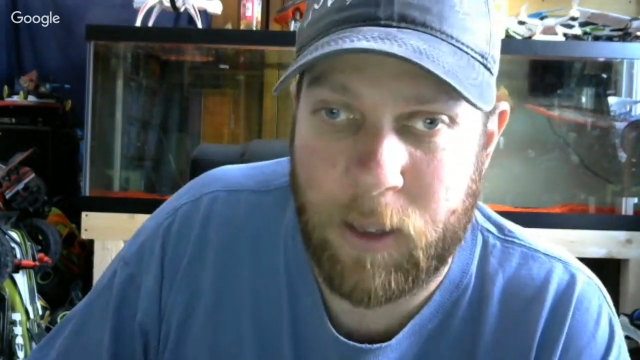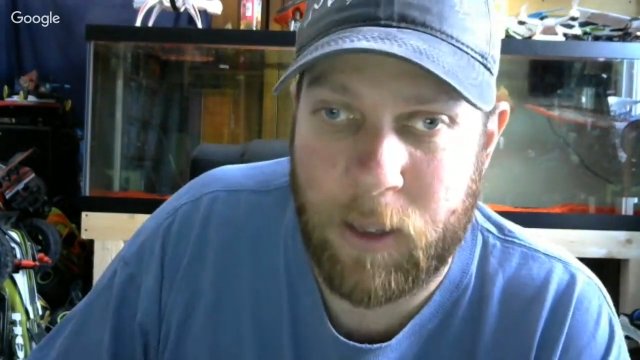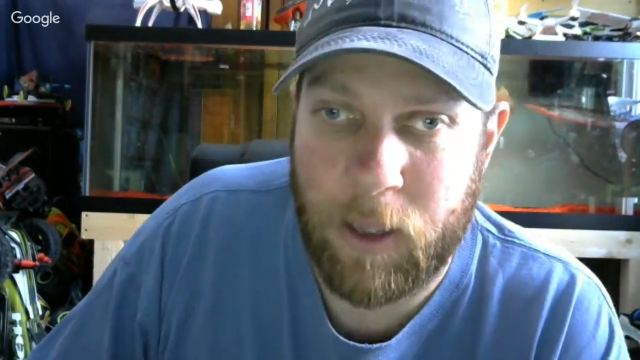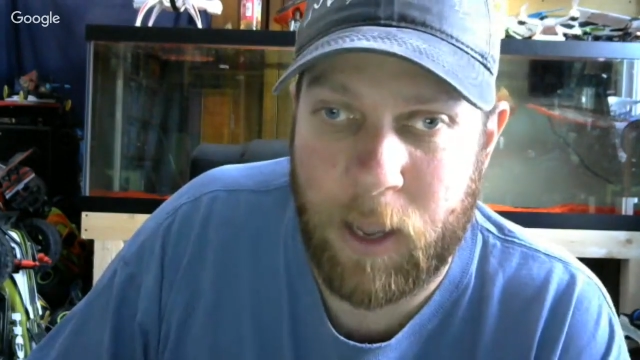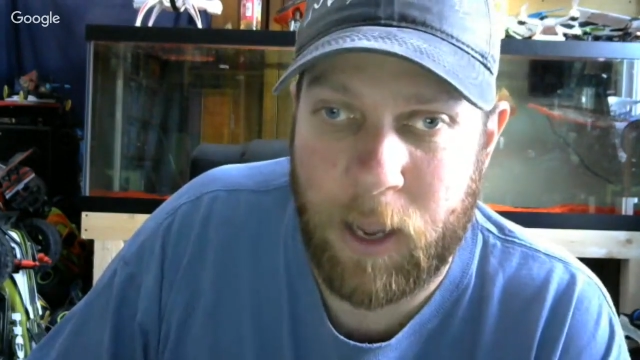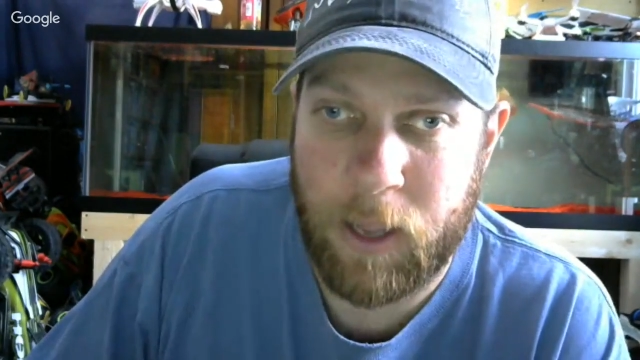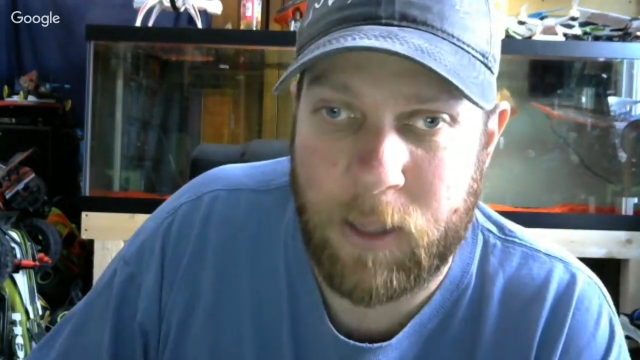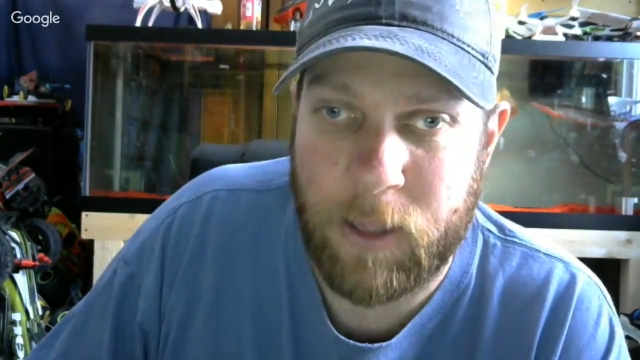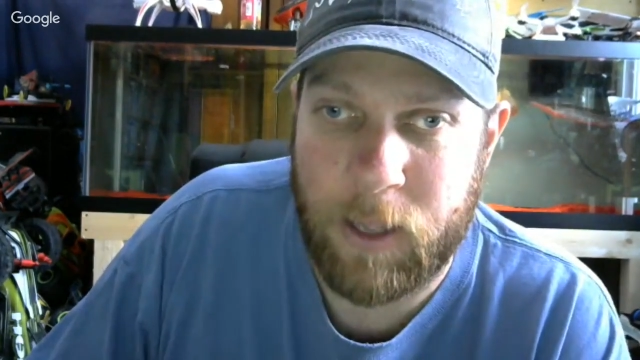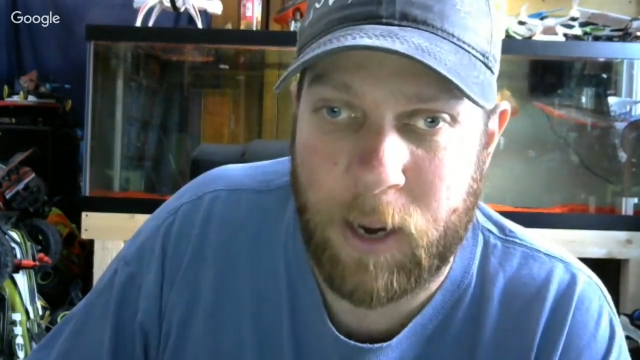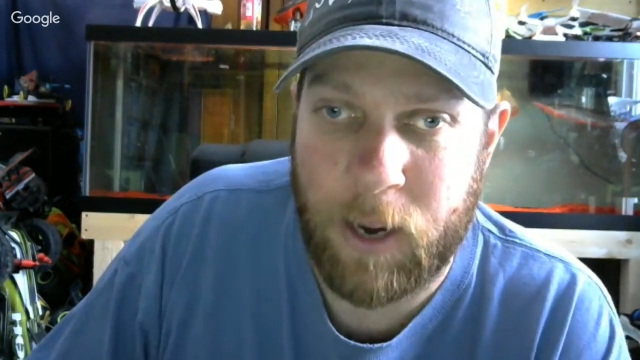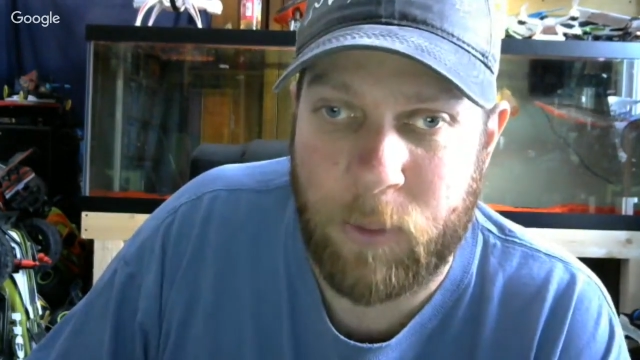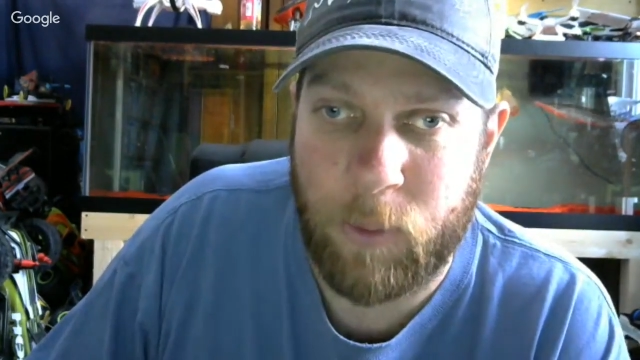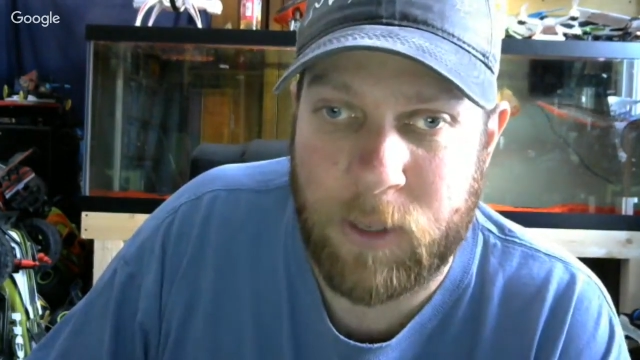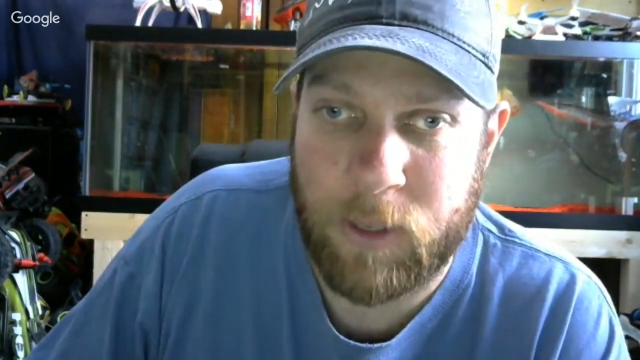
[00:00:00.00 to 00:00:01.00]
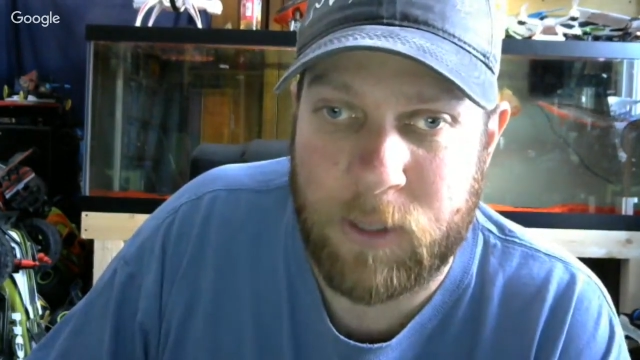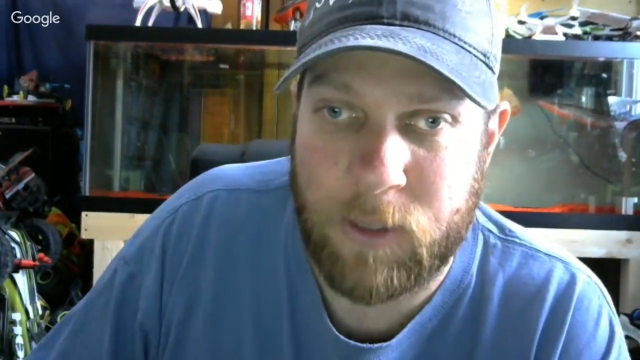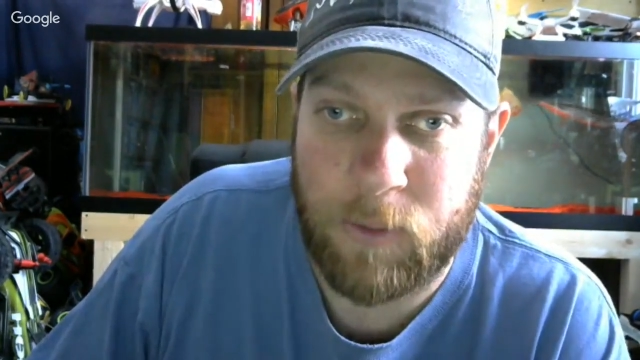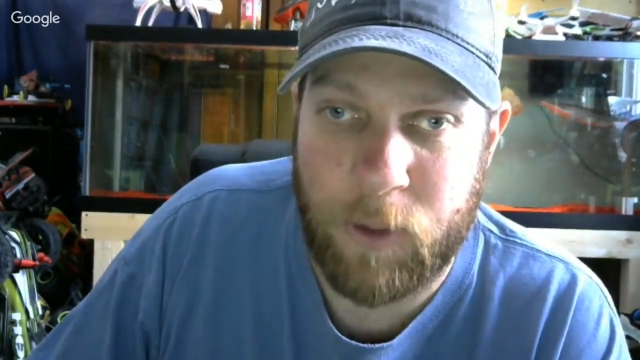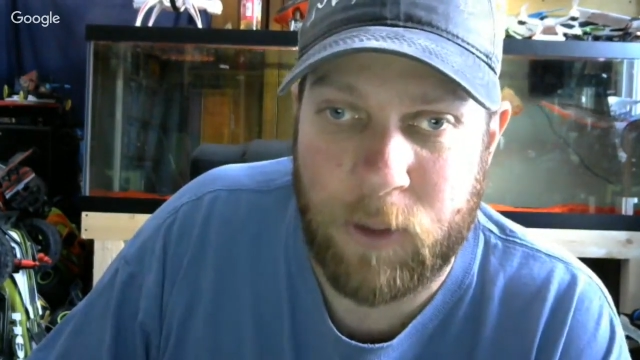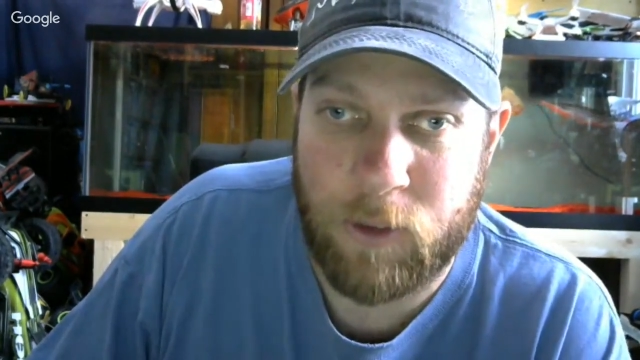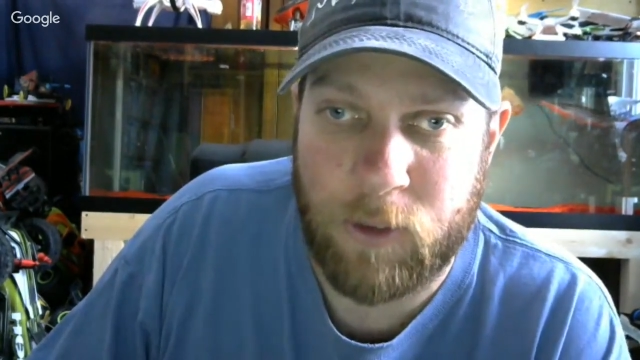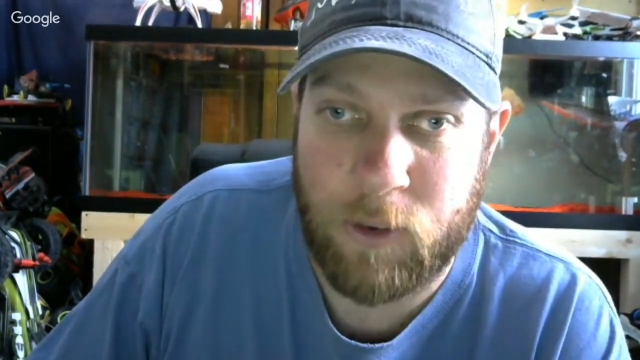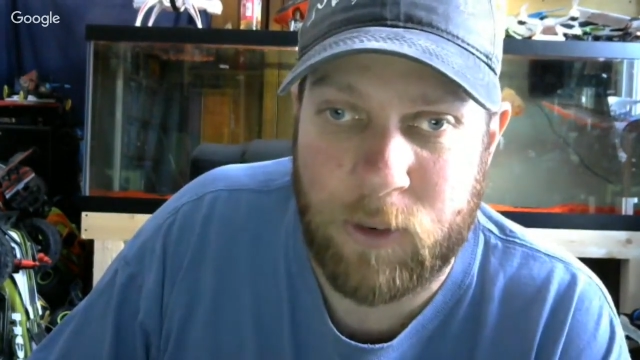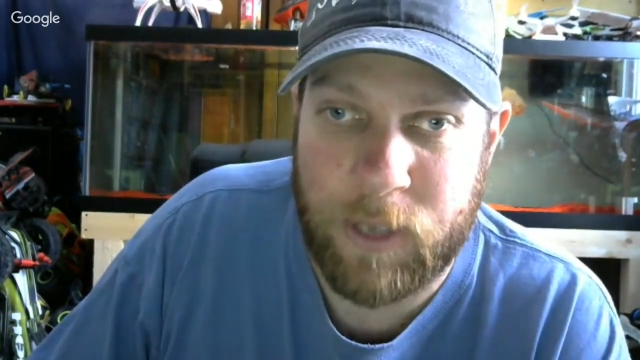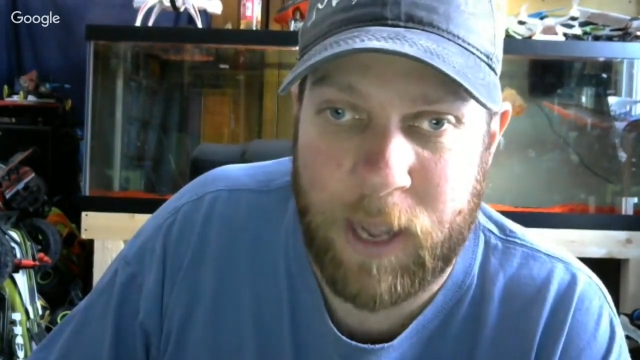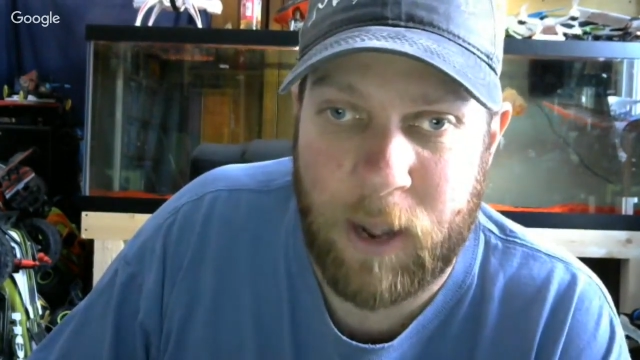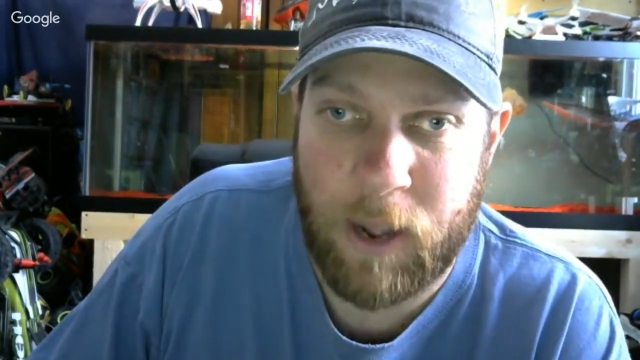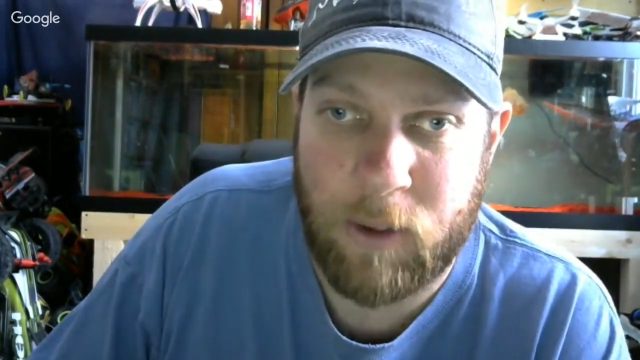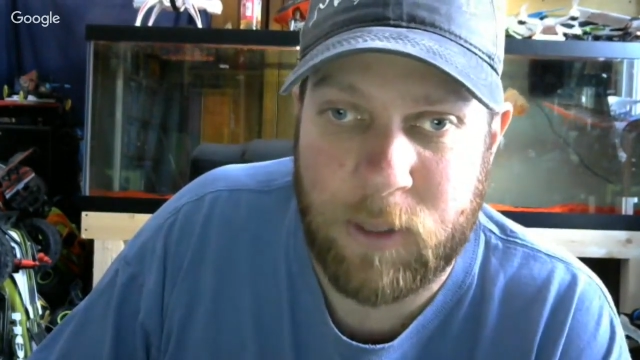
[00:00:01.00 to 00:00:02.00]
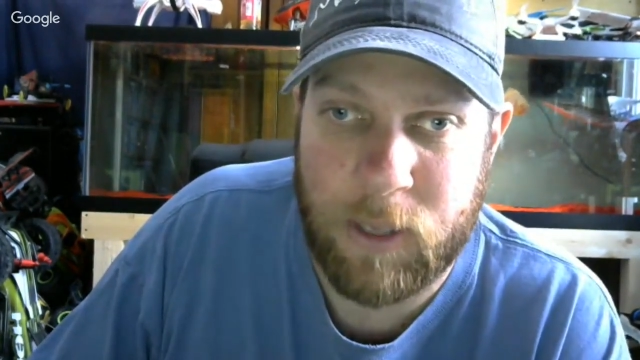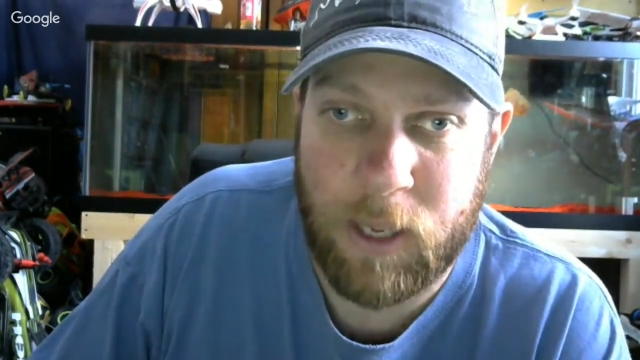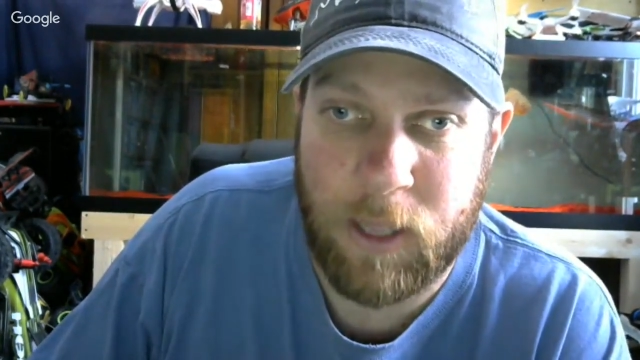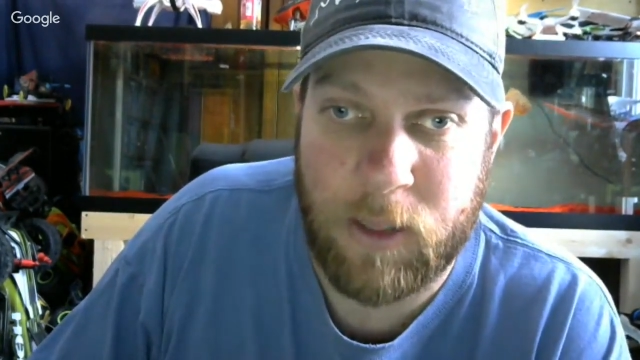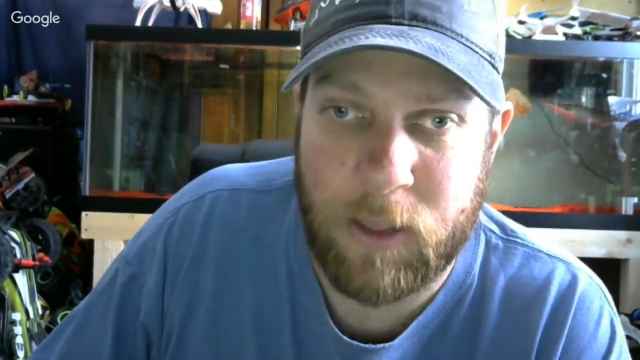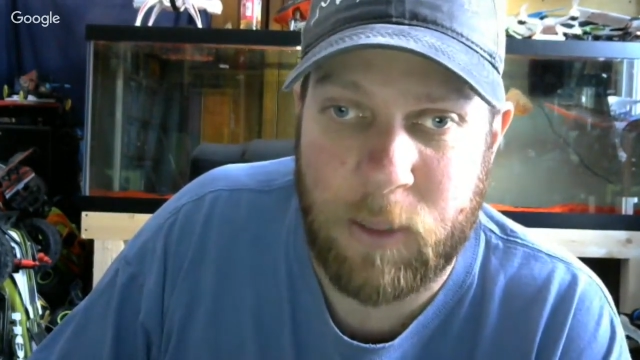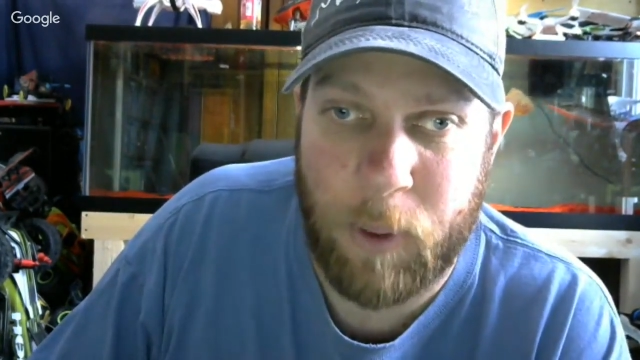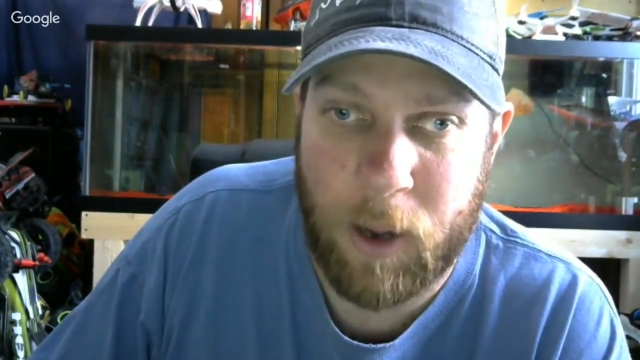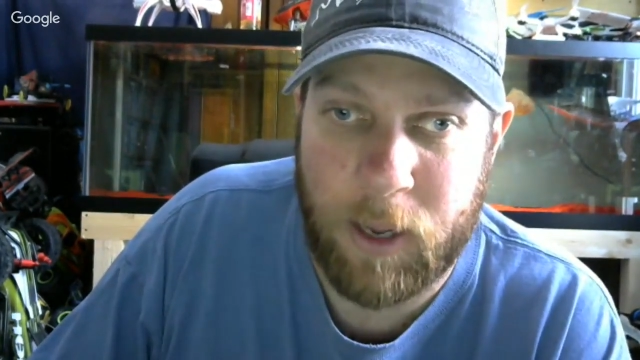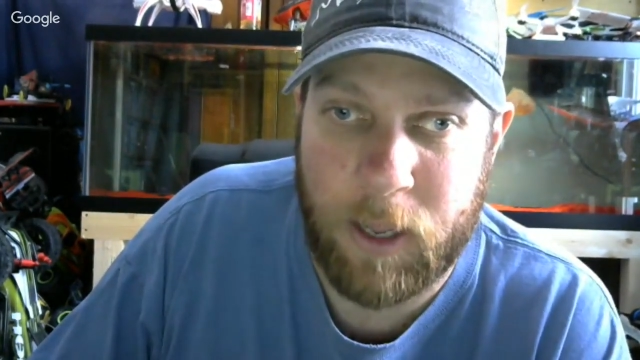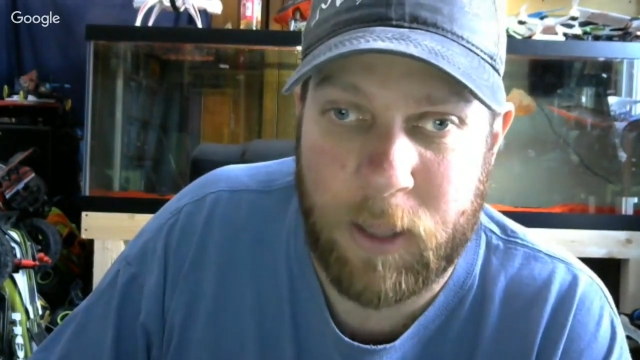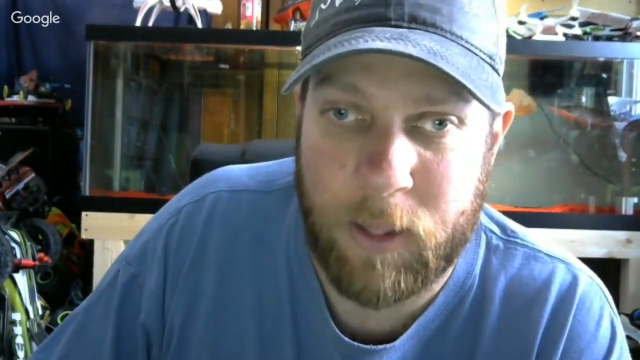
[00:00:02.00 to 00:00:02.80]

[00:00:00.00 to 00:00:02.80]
and then I rinse the filters out in the bucket.